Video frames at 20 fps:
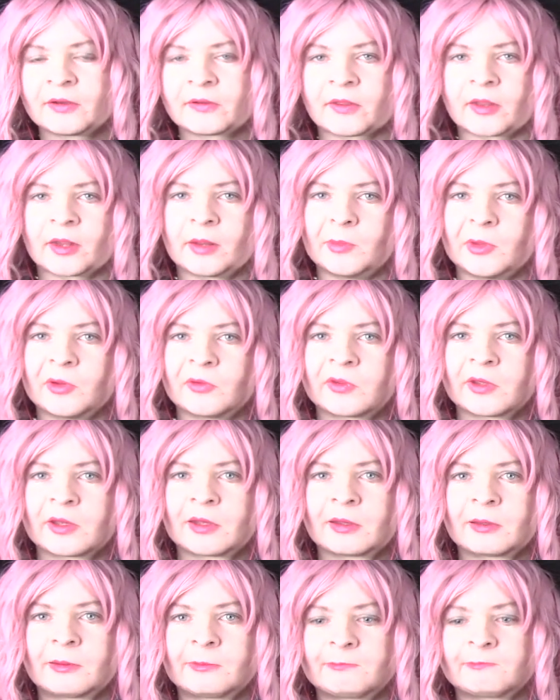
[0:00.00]
because of the music.
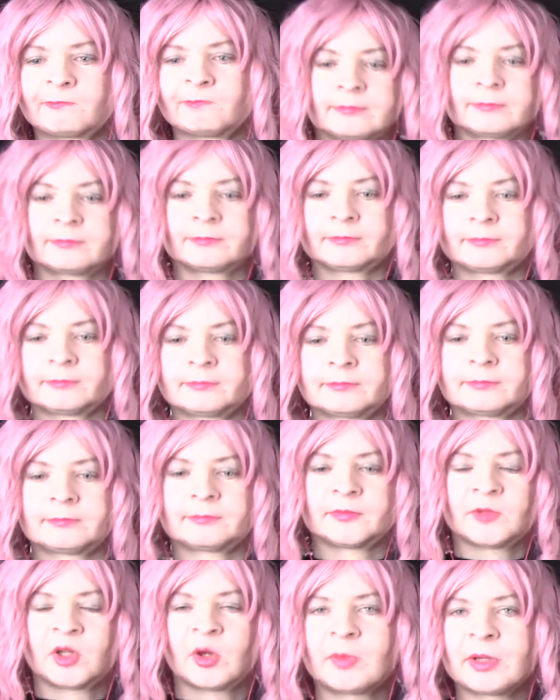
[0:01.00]

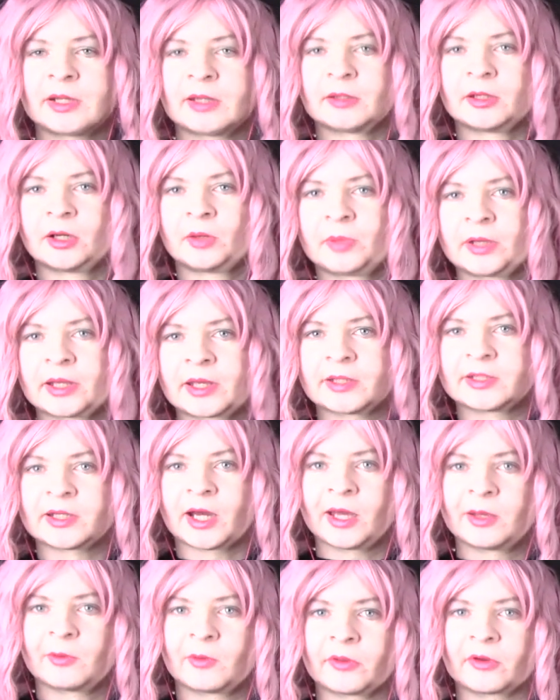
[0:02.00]
Nobody nobody can
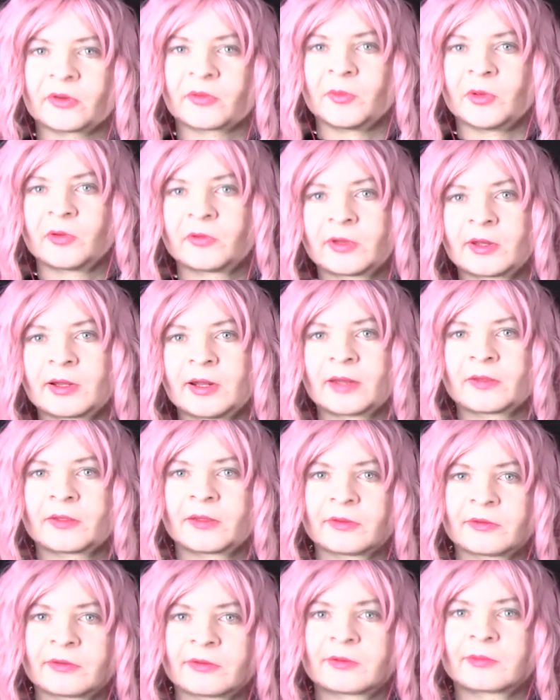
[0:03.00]
die when there's music like
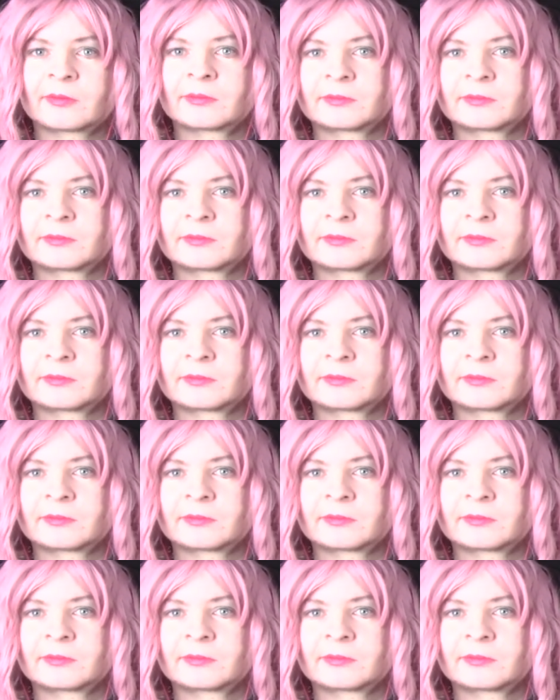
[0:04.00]
this.